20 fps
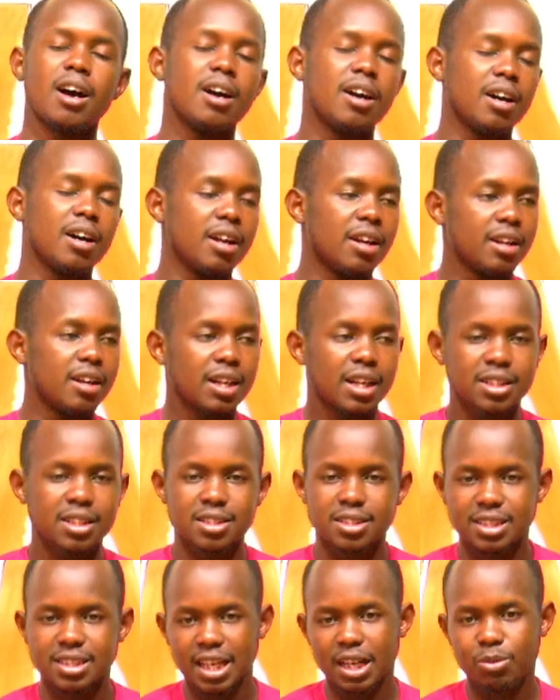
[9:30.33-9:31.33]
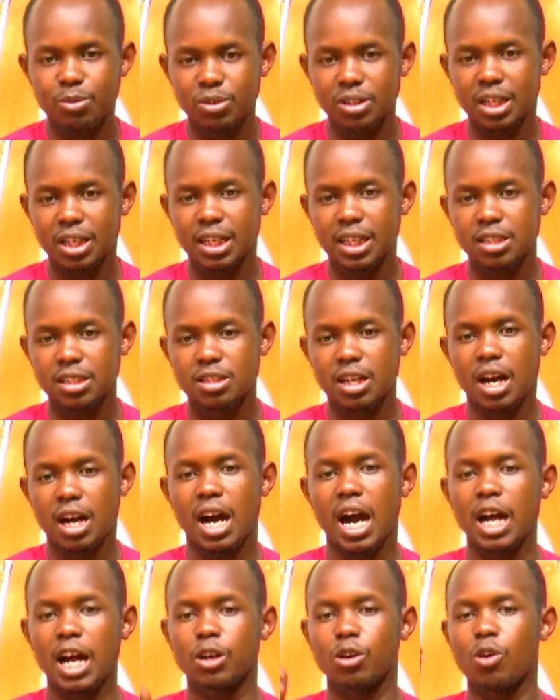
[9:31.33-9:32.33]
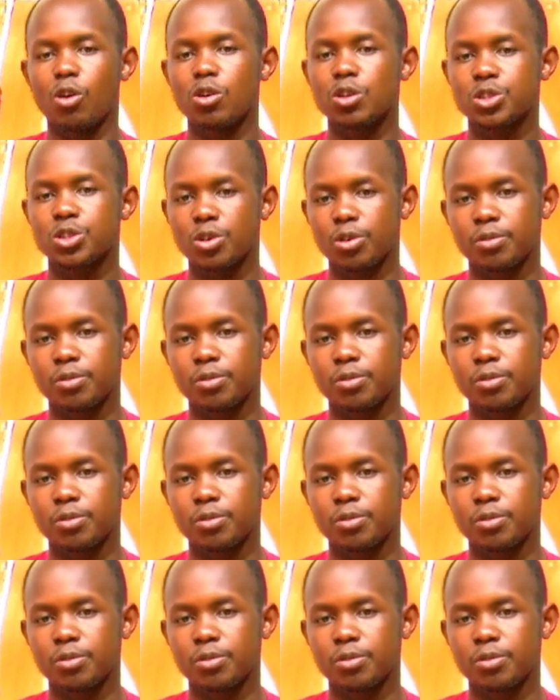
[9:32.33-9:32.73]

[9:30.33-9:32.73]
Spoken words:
Let's stick with the nature, and also